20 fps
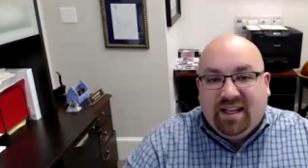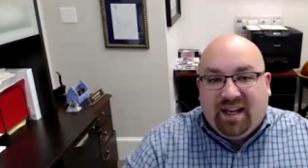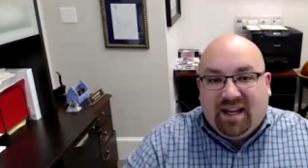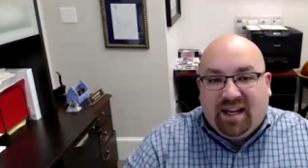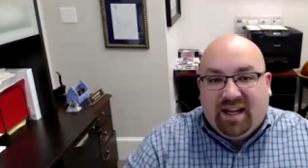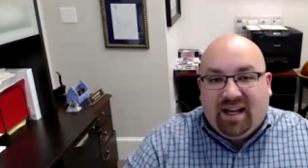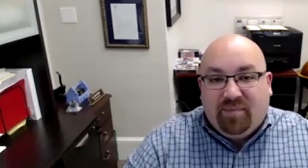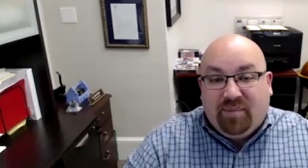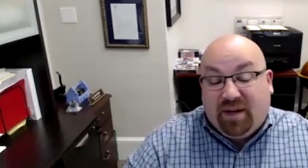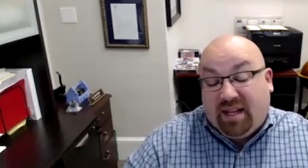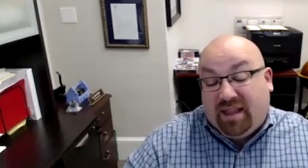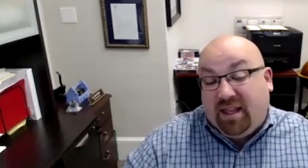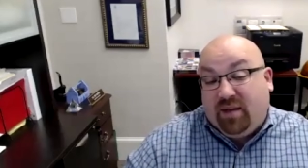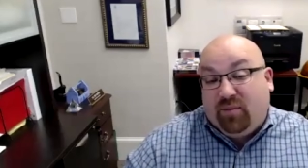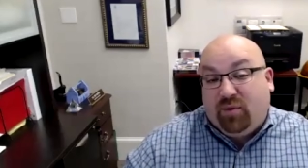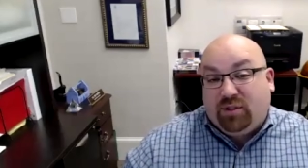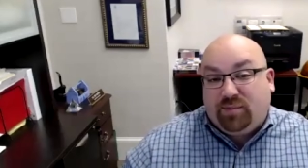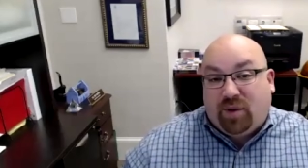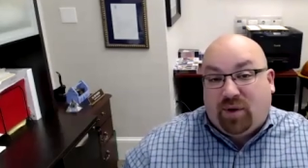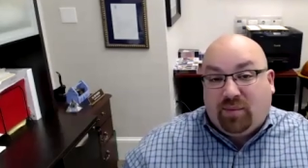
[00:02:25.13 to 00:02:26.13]
Um, but I think
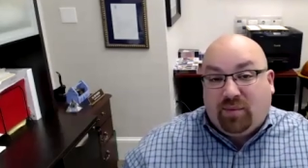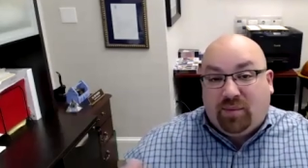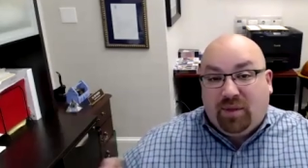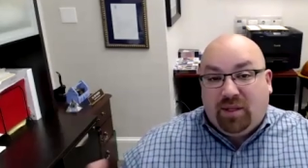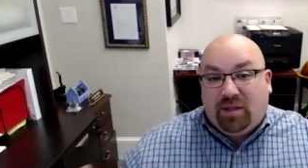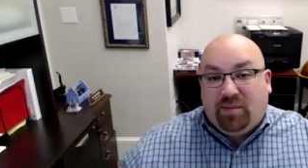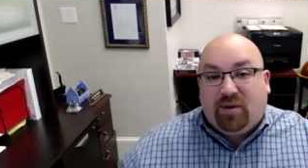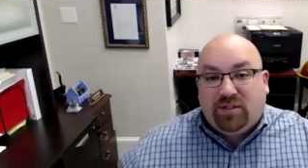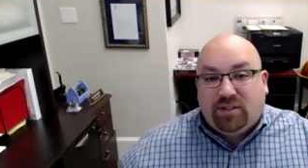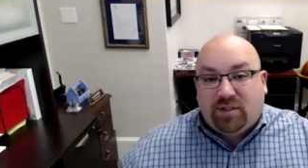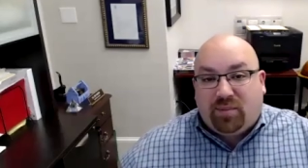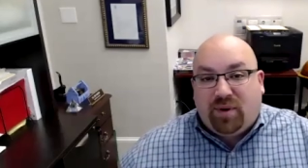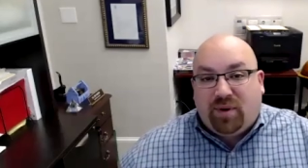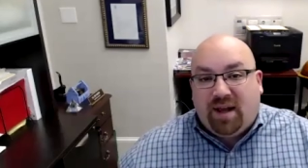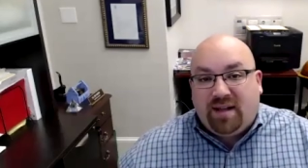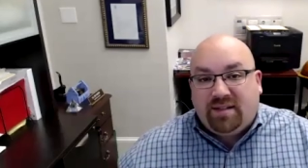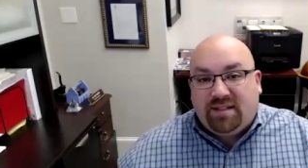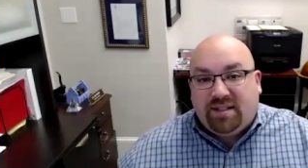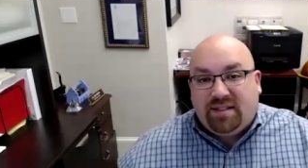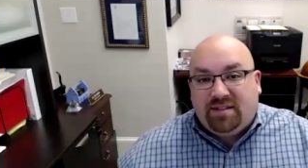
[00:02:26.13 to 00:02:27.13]
what's probably the most
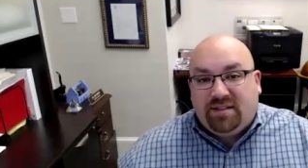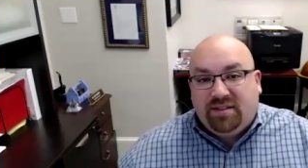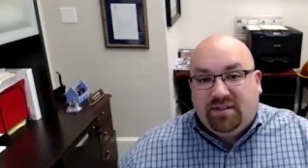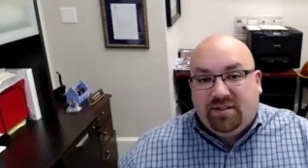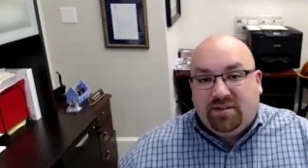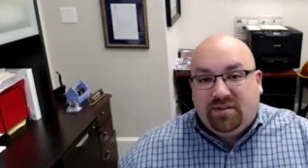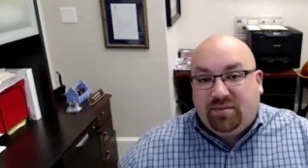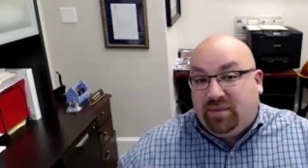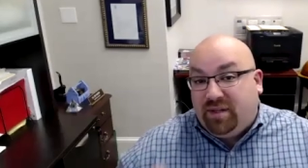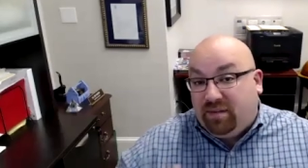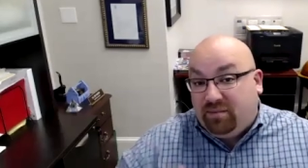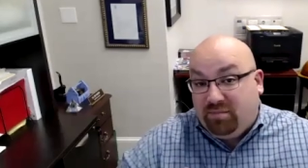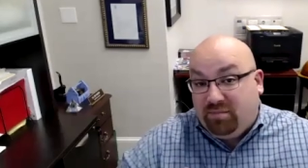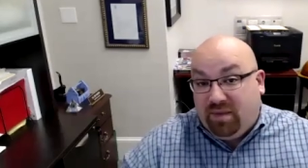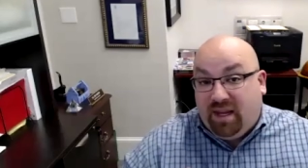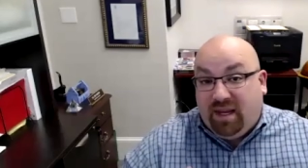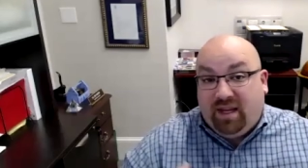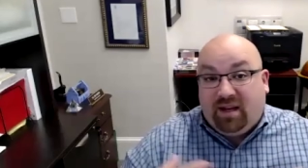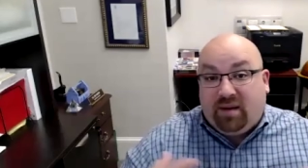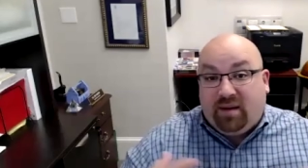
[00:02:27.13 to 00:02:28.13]
surprising to
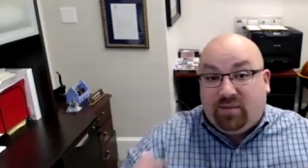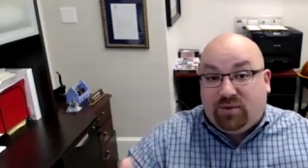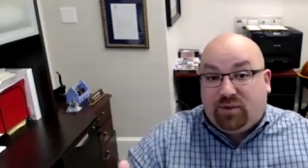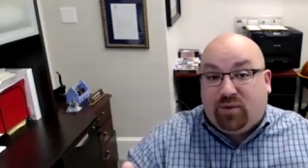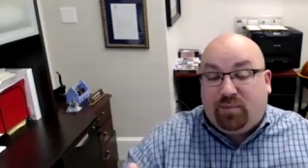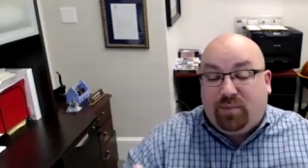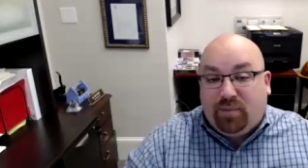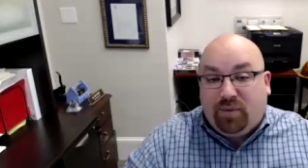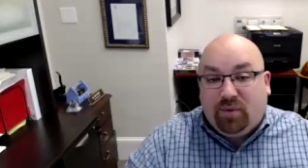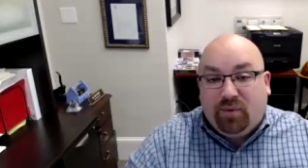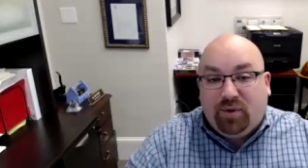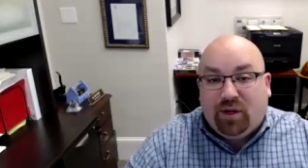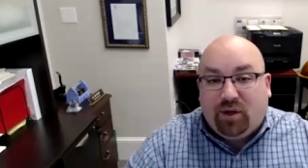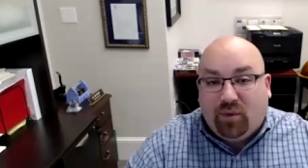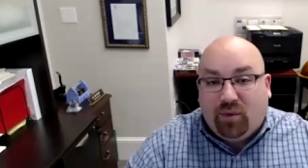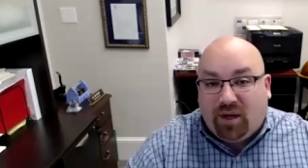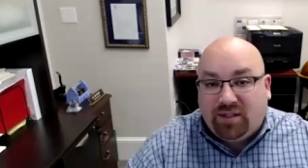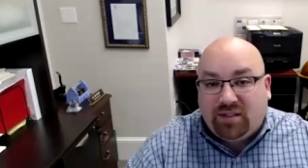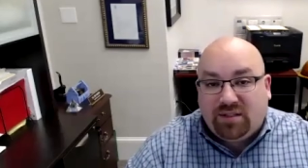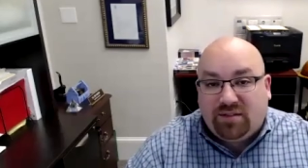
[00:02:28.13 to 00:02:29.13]
me, and I'm sure people who are going to
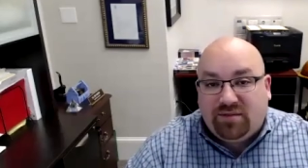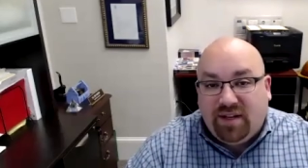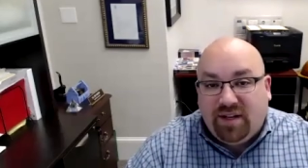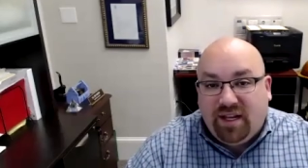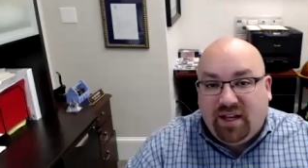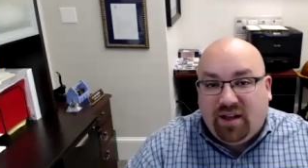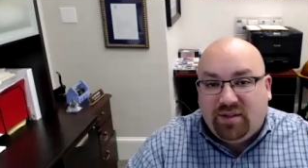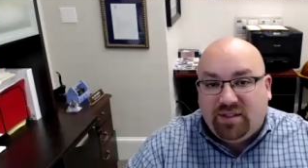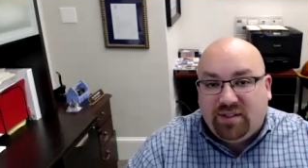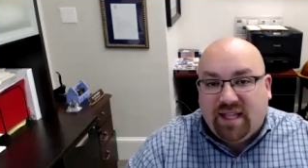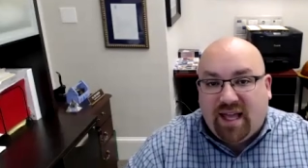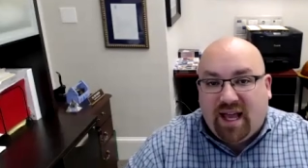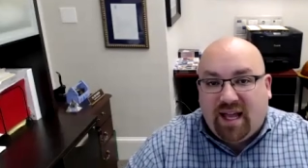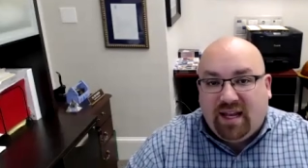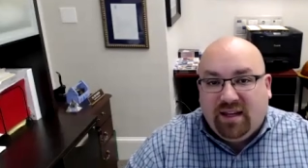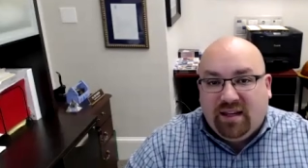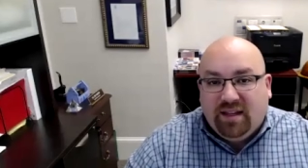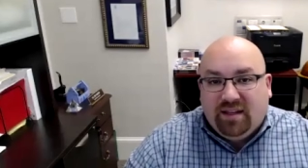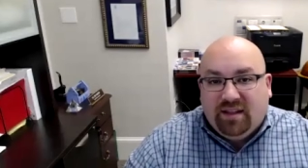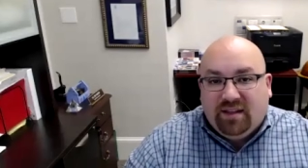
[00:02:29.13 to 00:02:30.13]
watch this video, is that
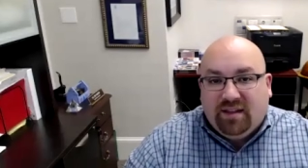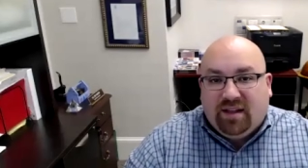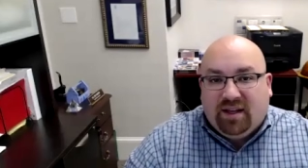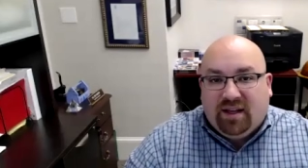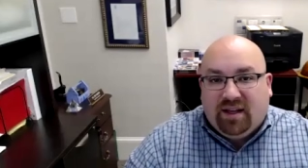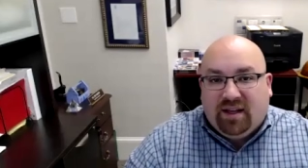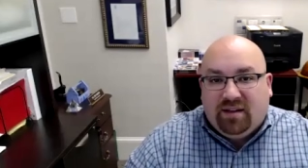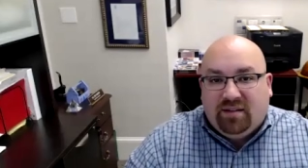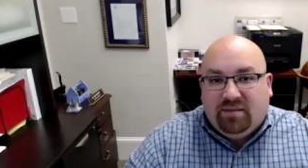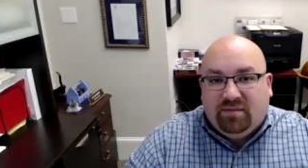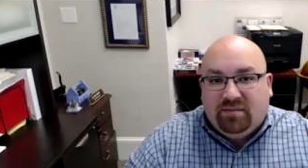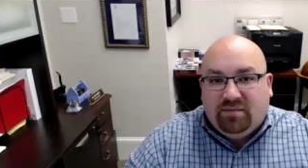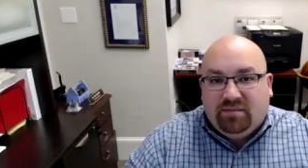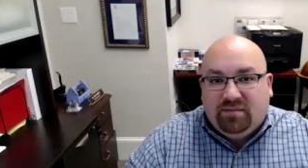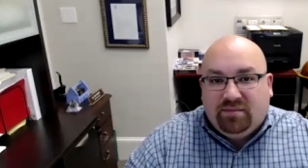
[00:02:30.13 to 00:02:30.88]
um,